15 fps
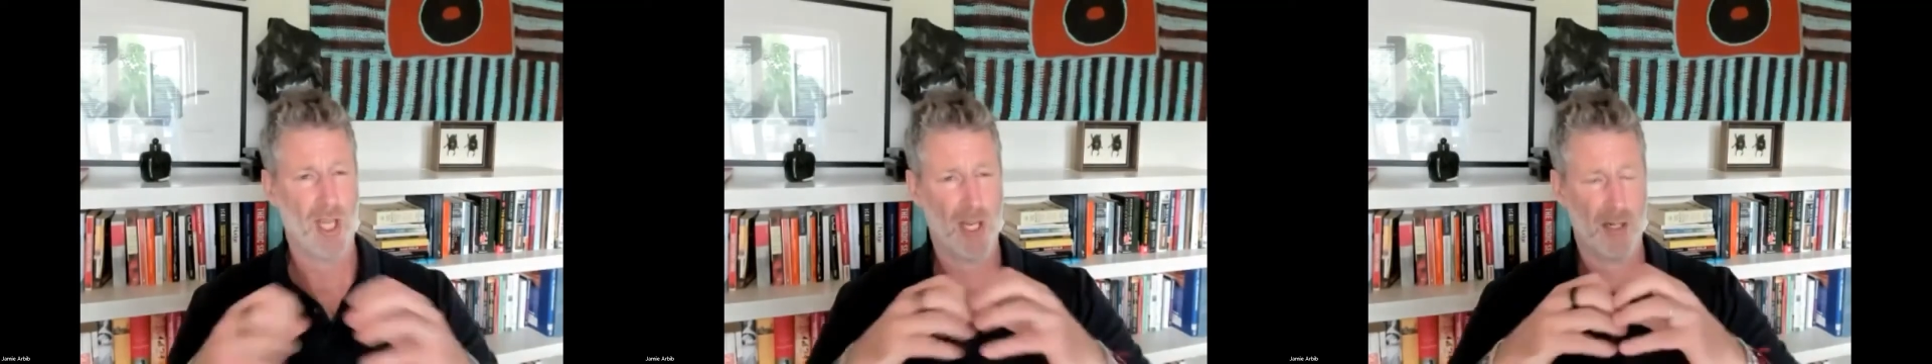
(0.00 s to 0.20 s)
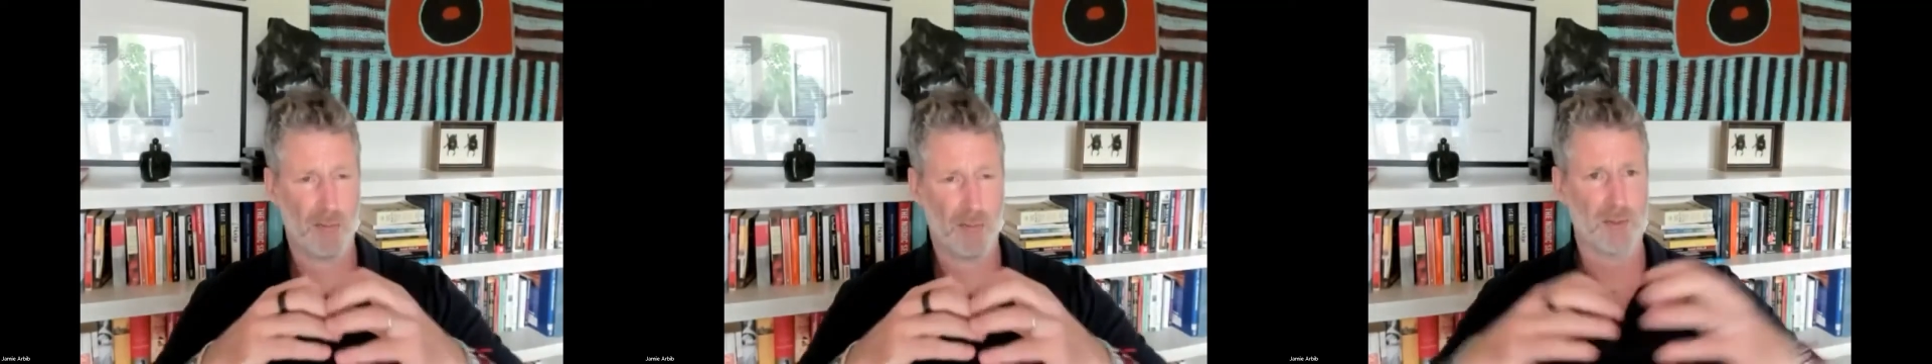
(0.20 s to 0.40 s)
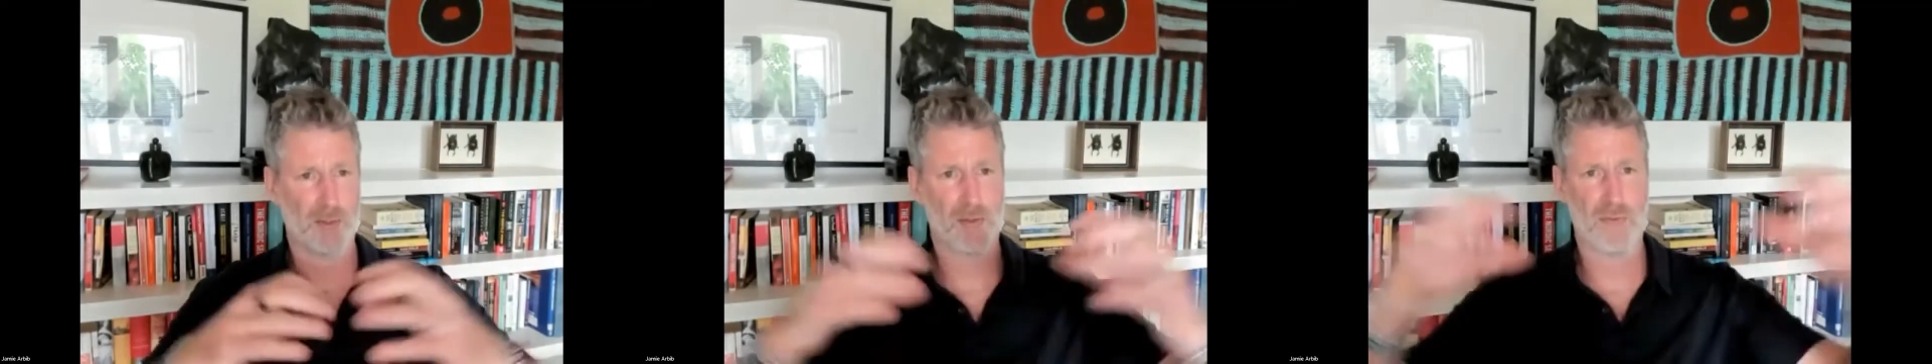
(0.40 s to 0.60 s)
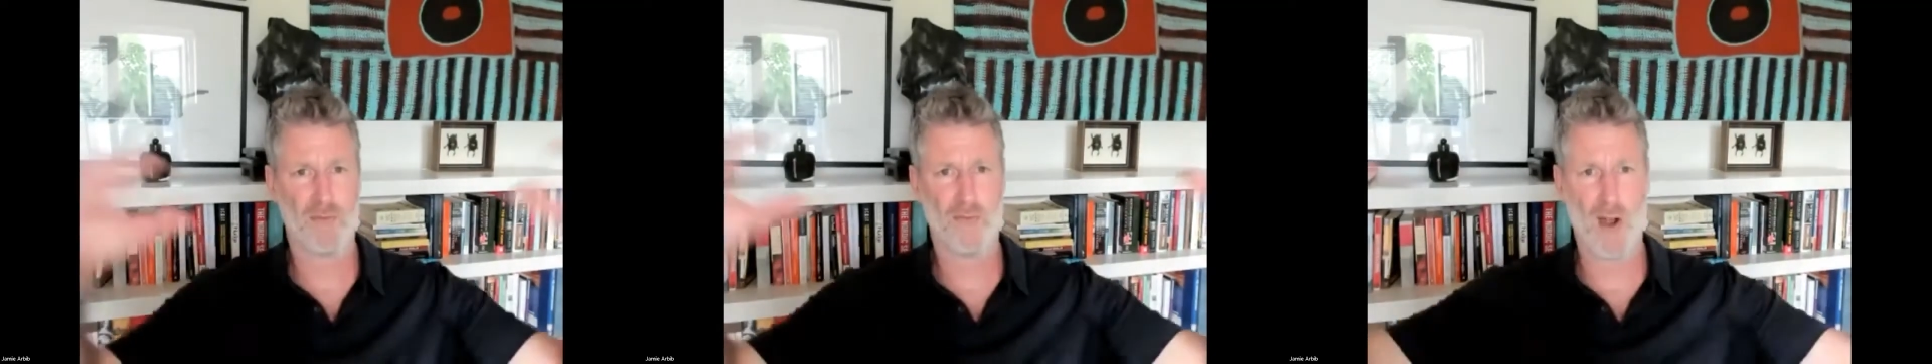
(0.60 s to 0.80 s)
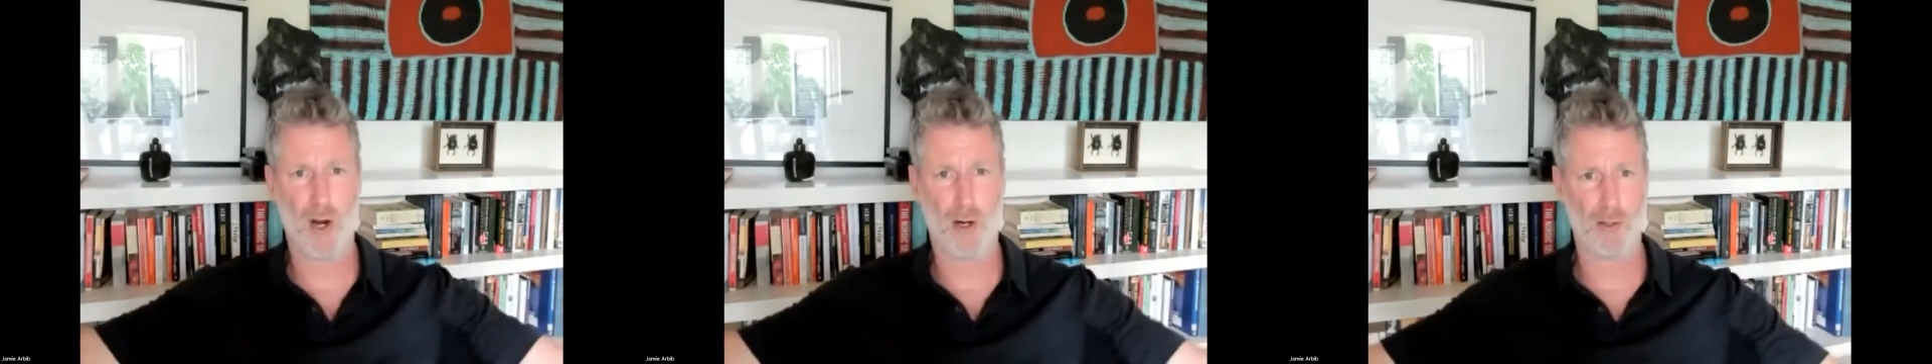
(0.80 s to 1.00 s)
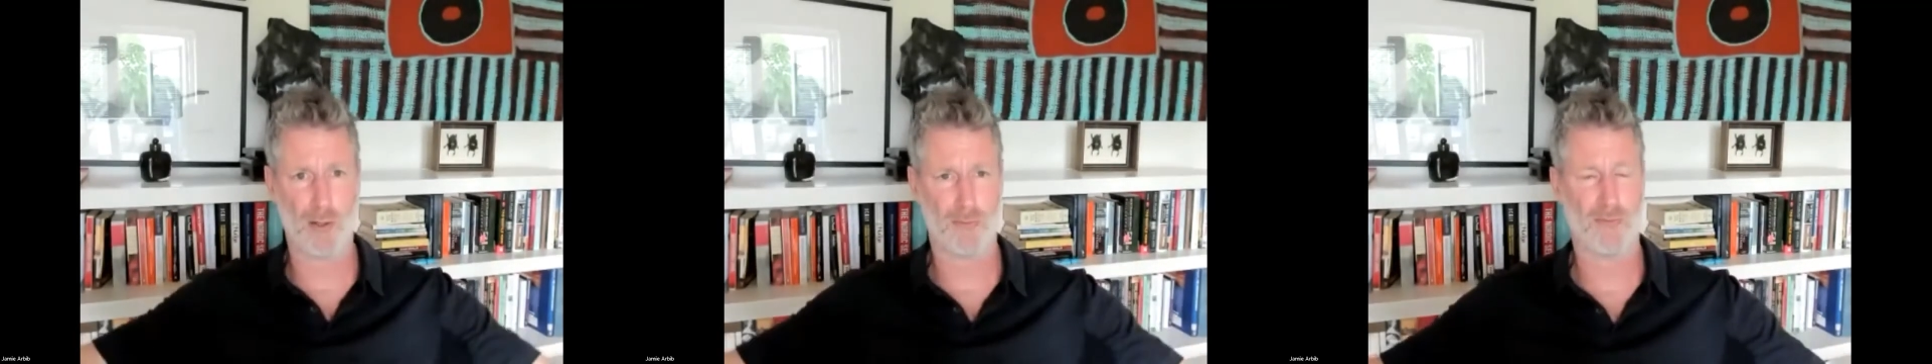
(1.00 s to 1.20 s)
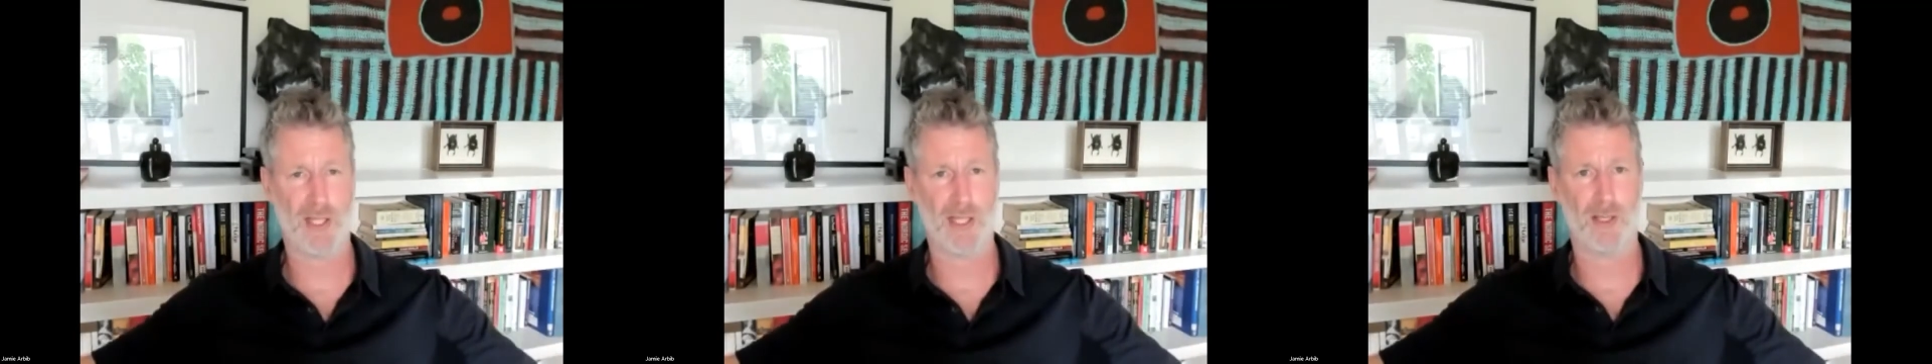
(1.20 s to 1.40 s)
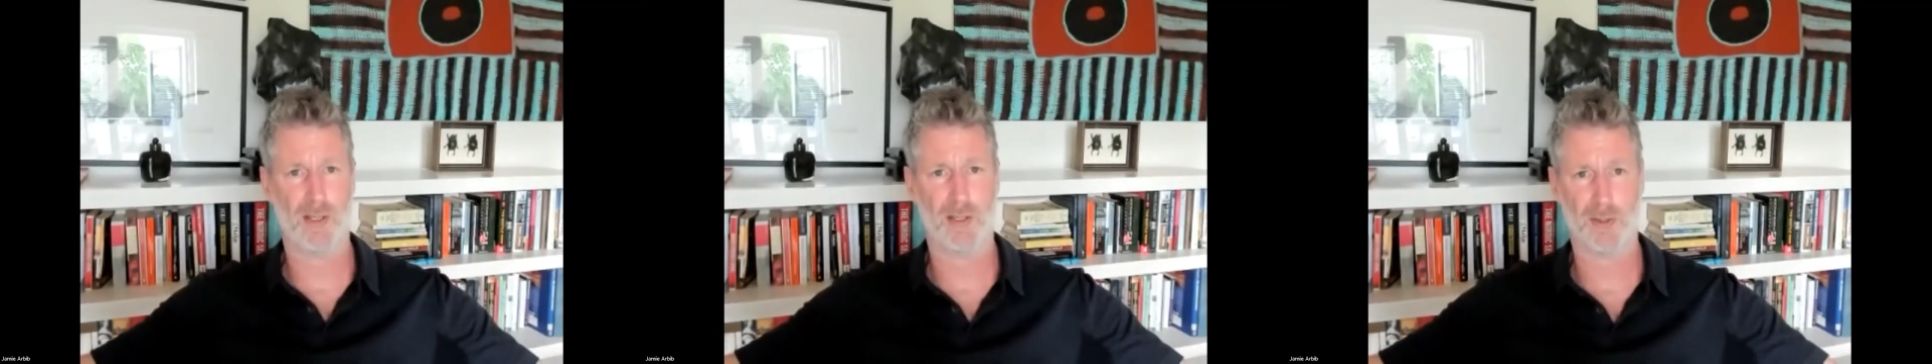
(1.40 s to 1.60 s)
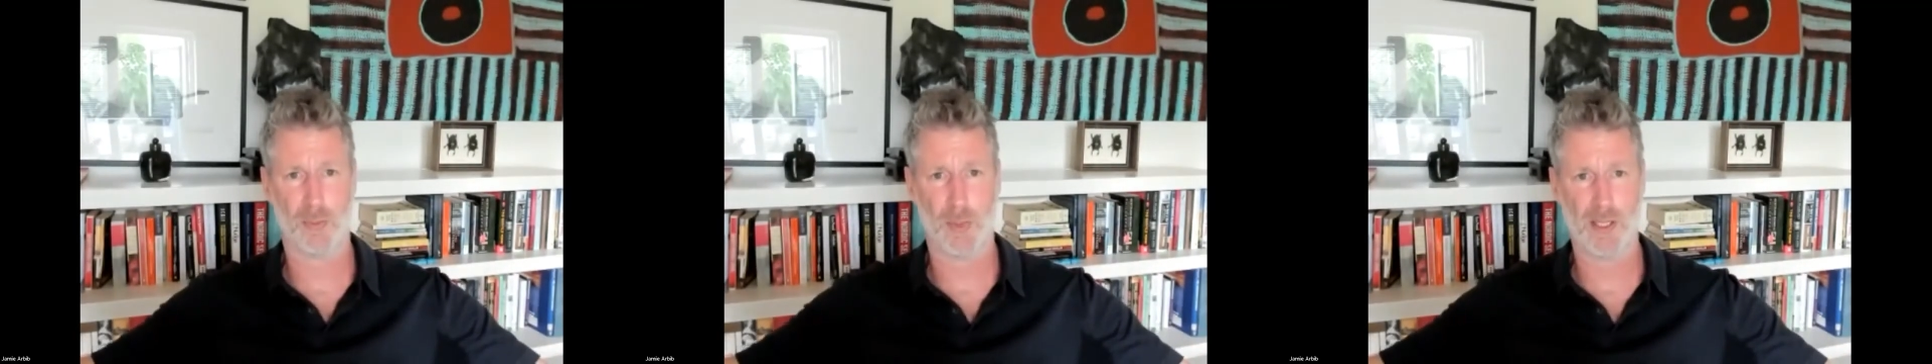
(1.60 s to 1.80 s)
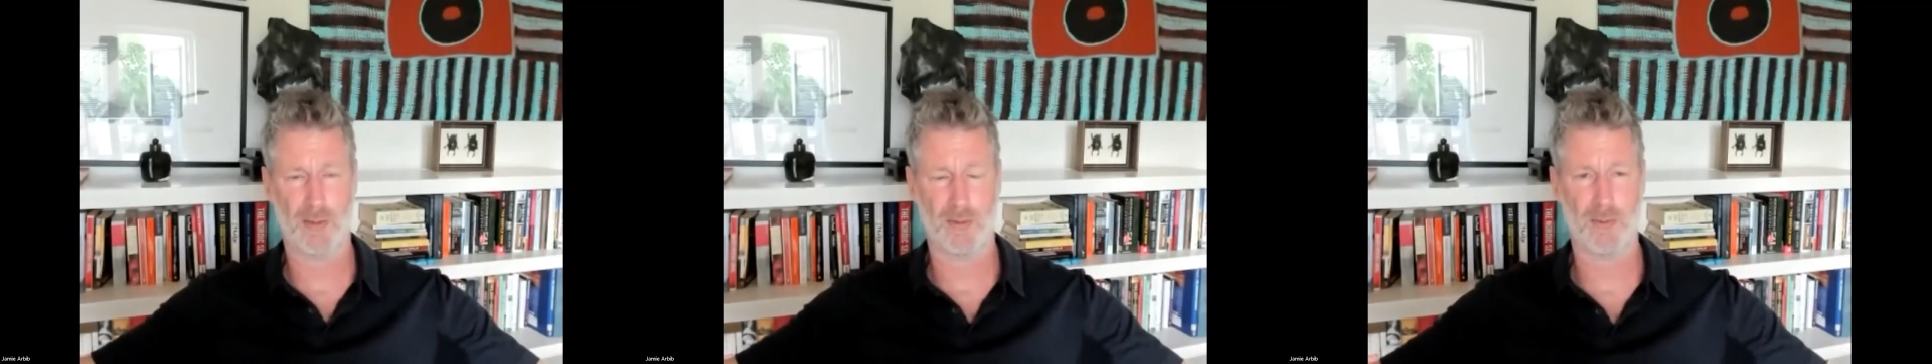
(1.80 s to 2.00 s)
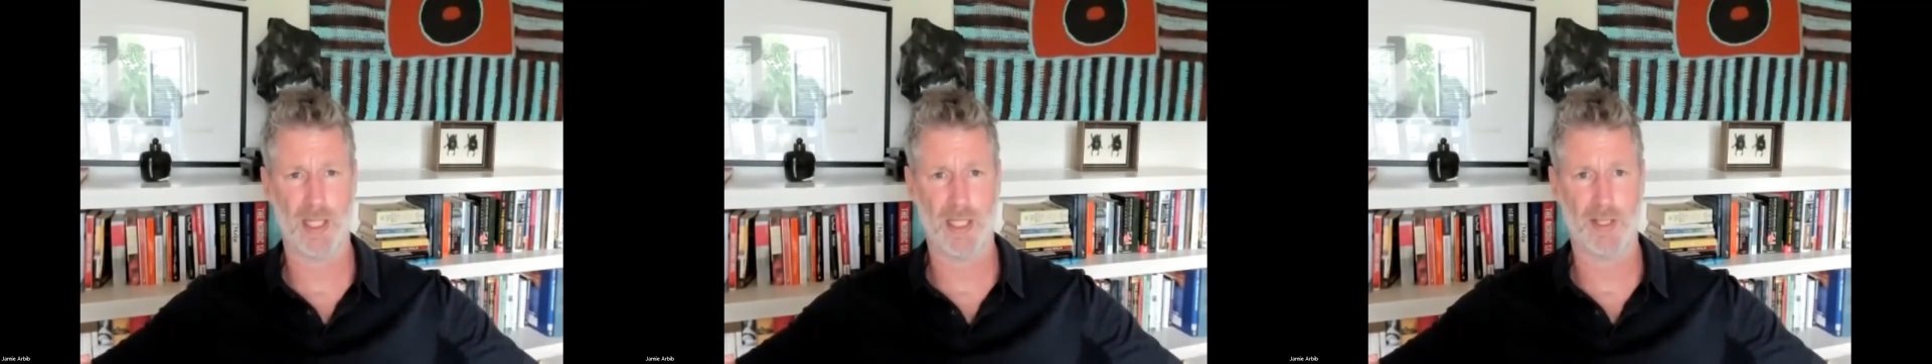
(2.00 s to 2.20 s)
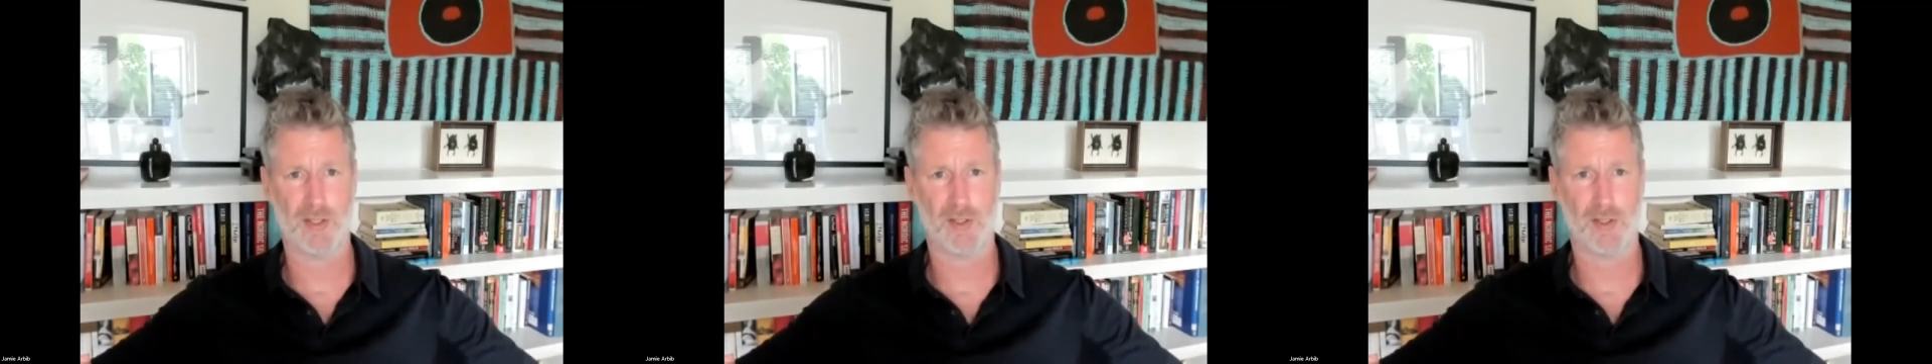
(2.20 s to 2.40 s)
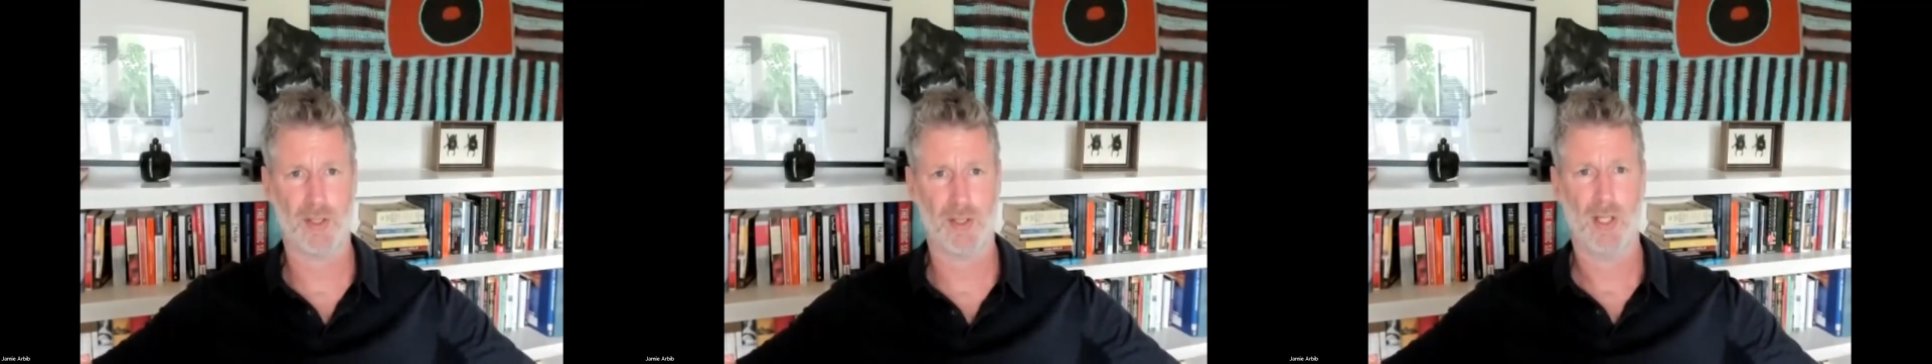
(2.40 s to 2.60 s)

from as far afield as we can reach,